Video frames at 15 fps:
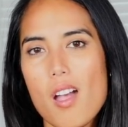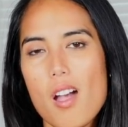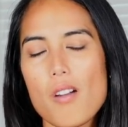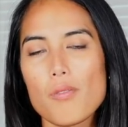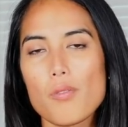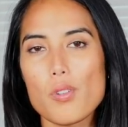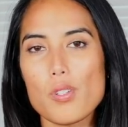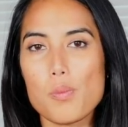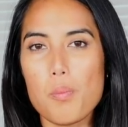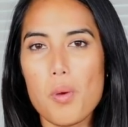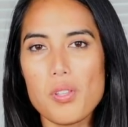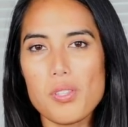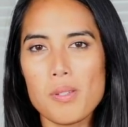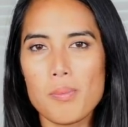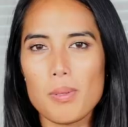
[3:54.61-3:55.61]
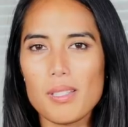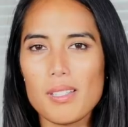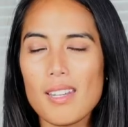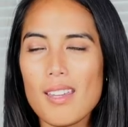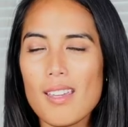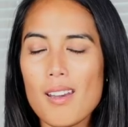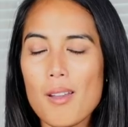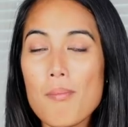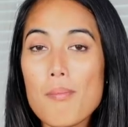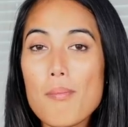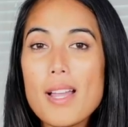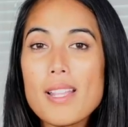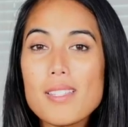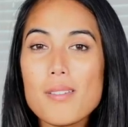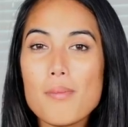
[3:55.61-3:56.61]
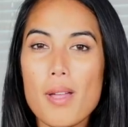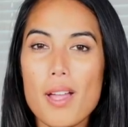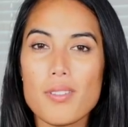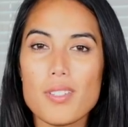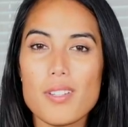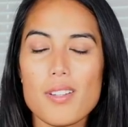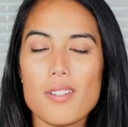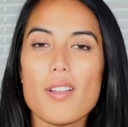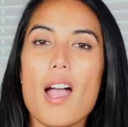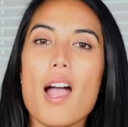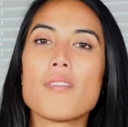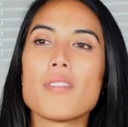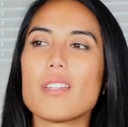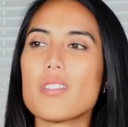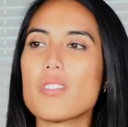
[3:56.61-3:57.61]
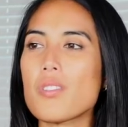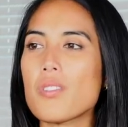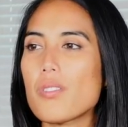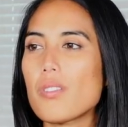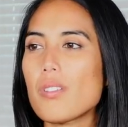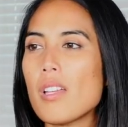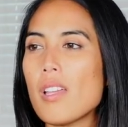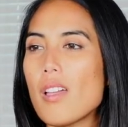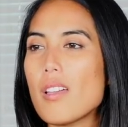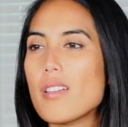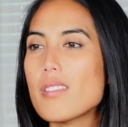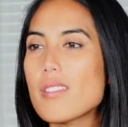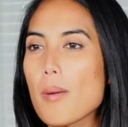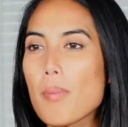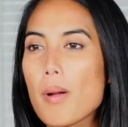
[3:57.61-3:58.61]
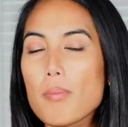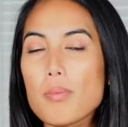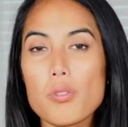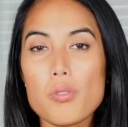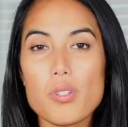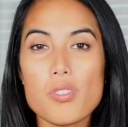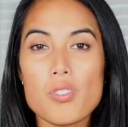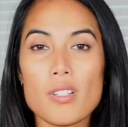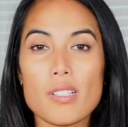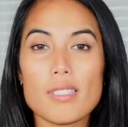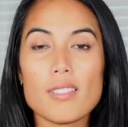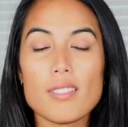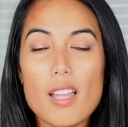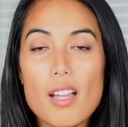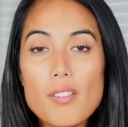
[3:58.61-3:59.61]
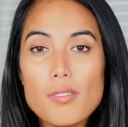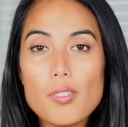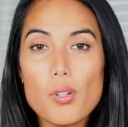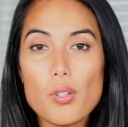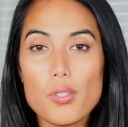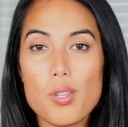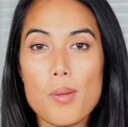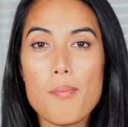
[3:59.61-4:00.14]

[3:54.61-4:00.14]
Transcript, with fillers: of responsibility, an immense amount of having to step up to a certain level to